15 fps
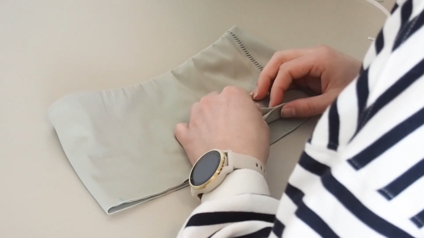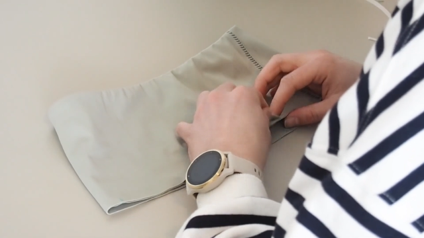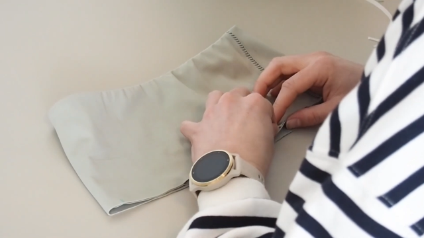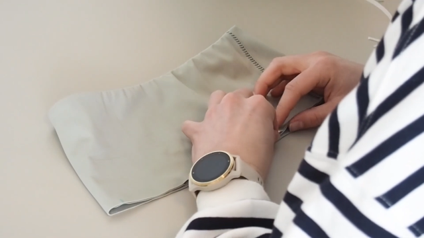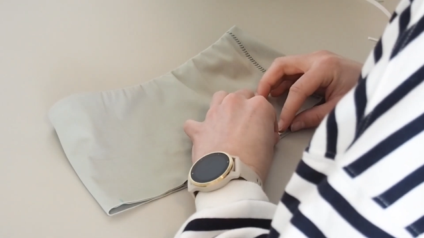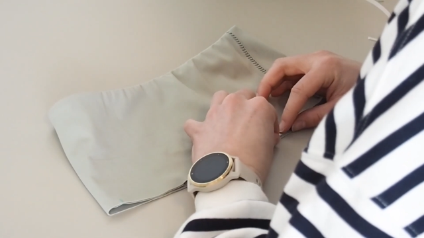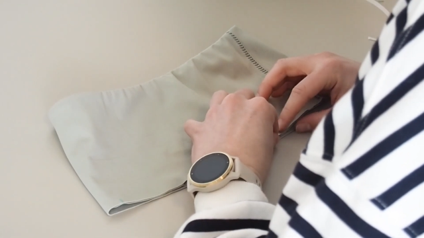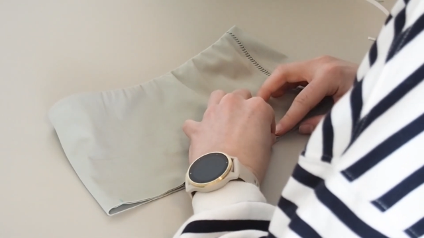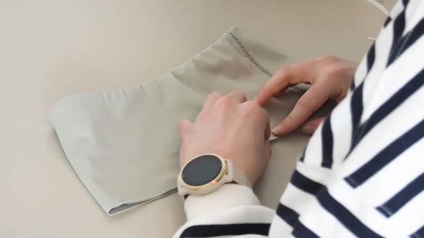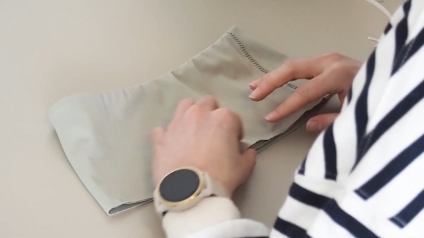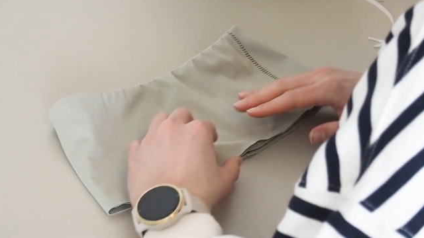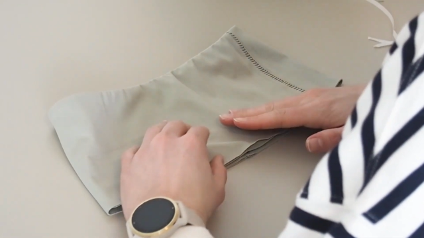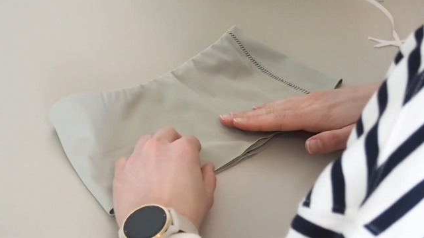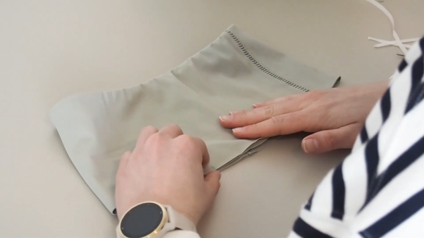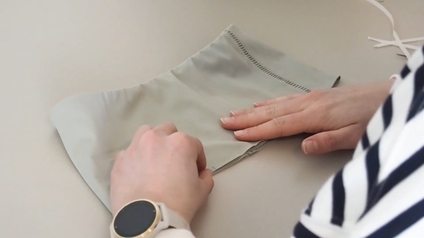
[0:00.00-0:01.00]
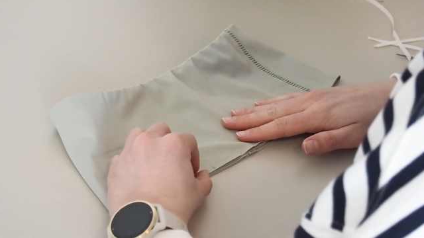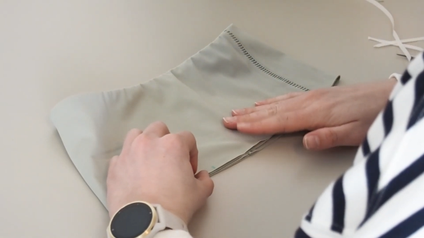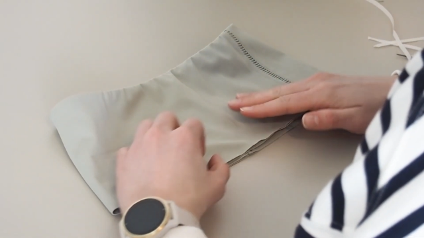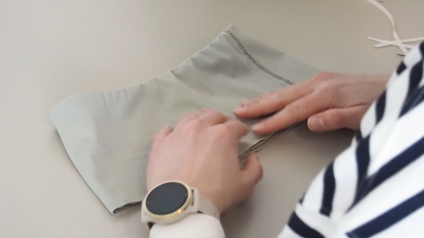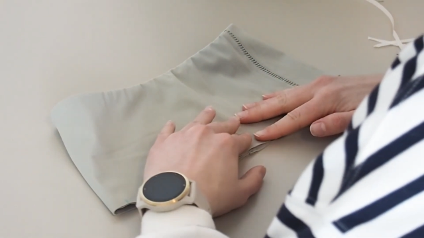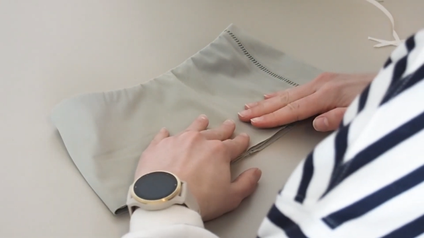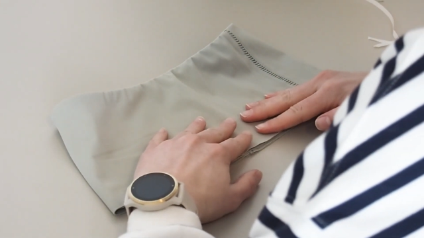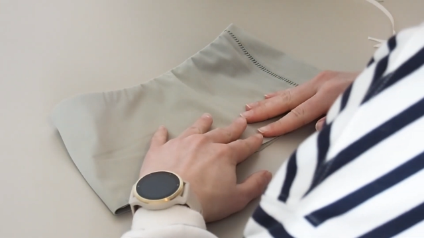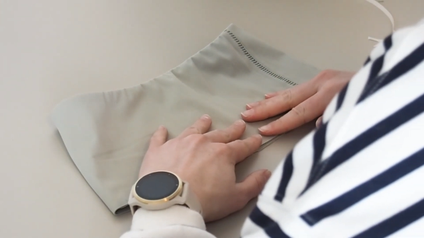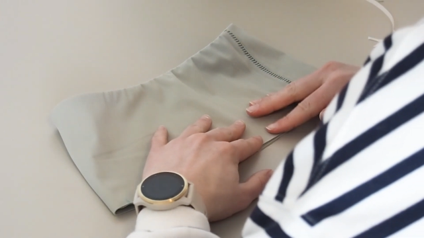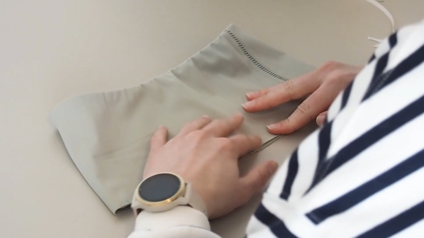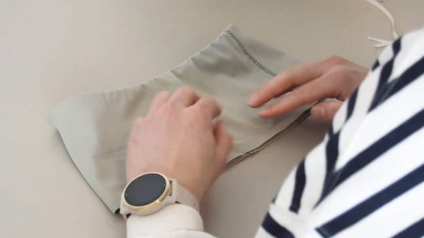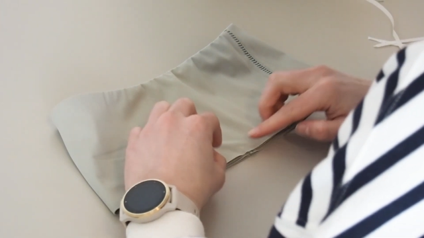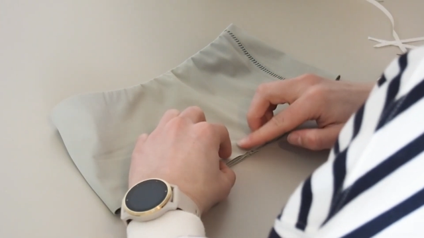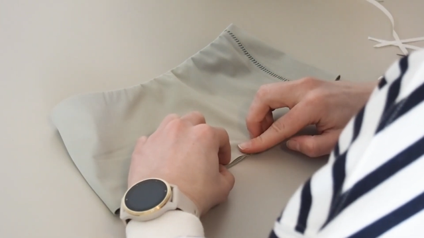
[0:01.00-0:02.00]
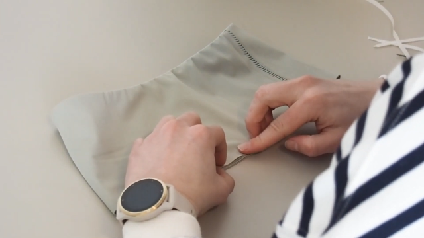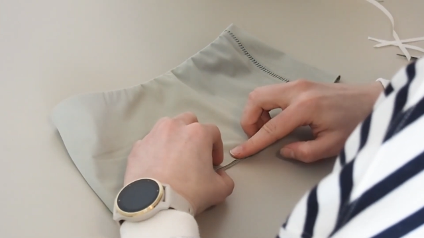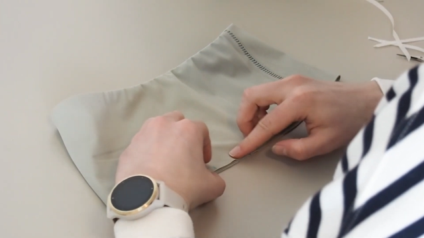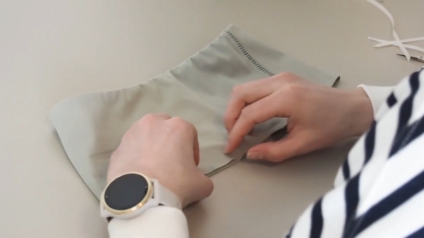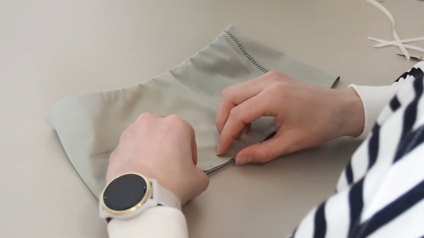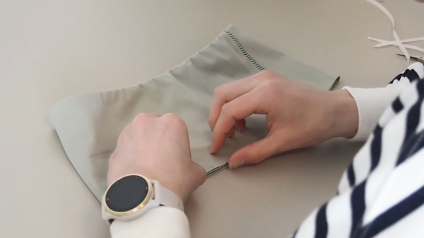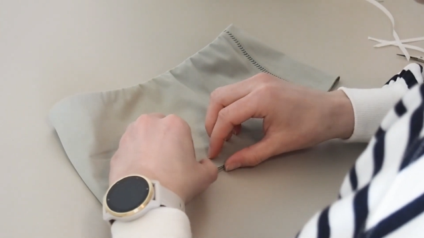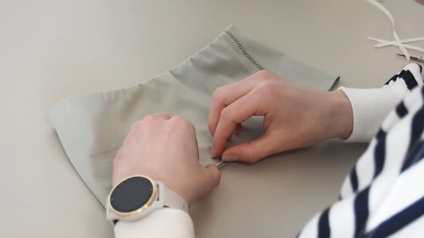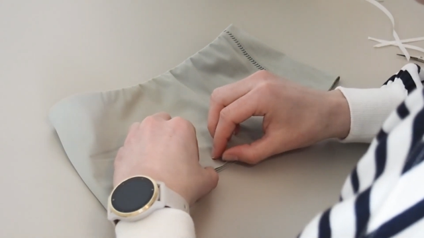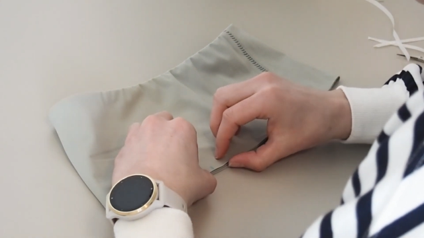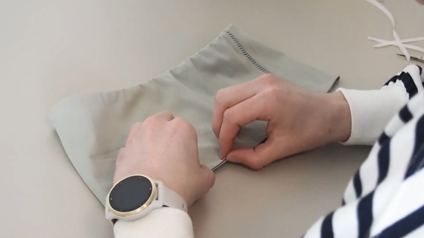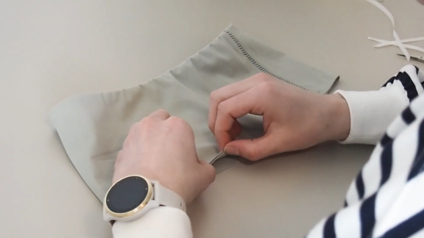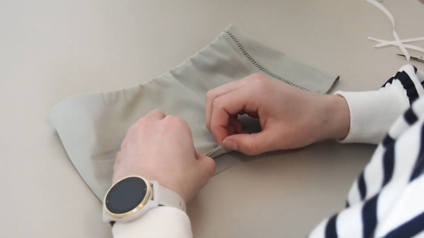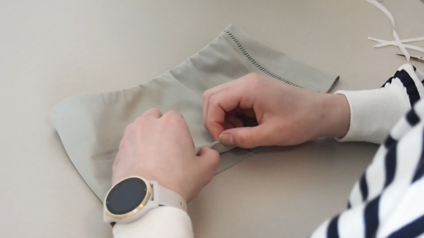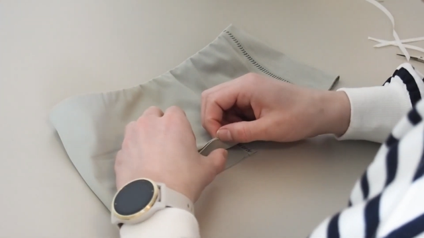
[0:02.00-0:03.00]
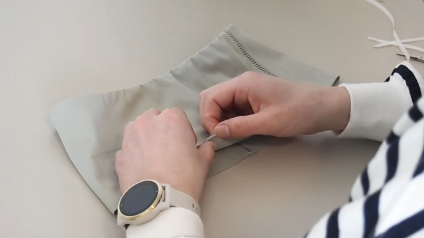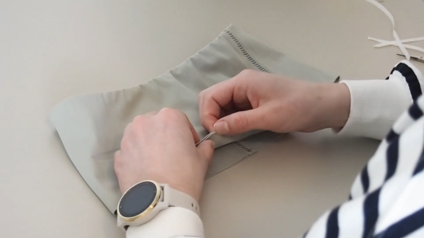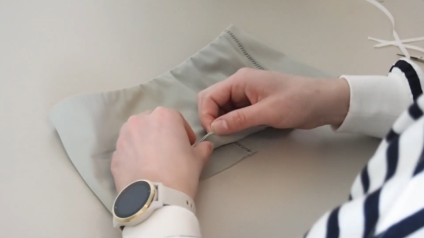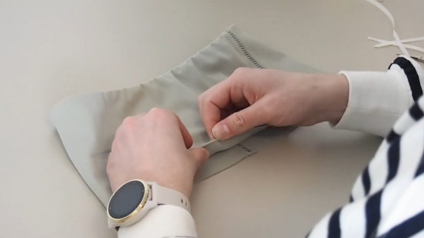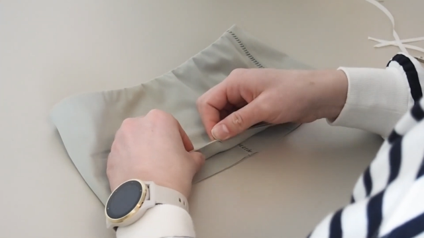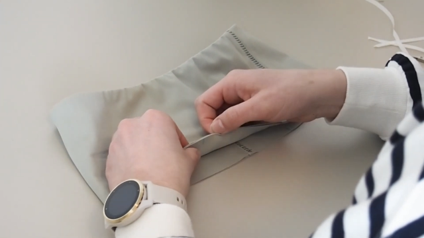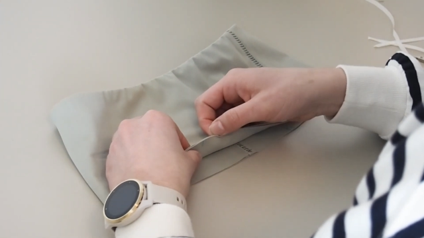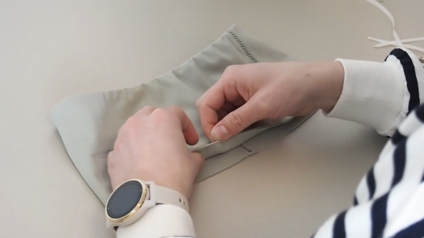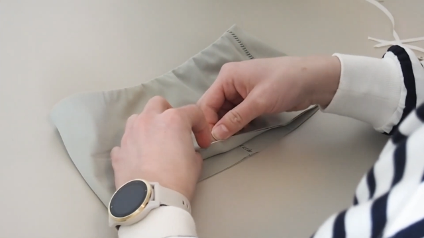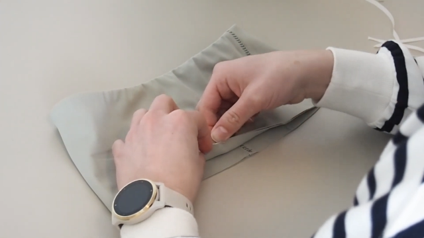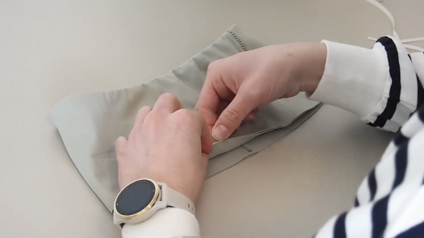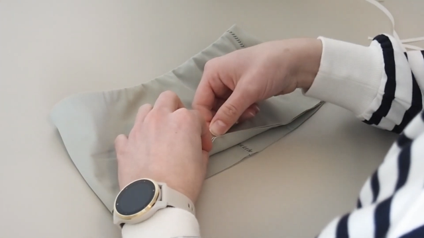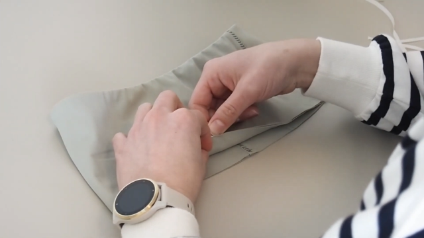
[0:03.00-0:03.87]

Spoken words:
[unreadable: no face in view]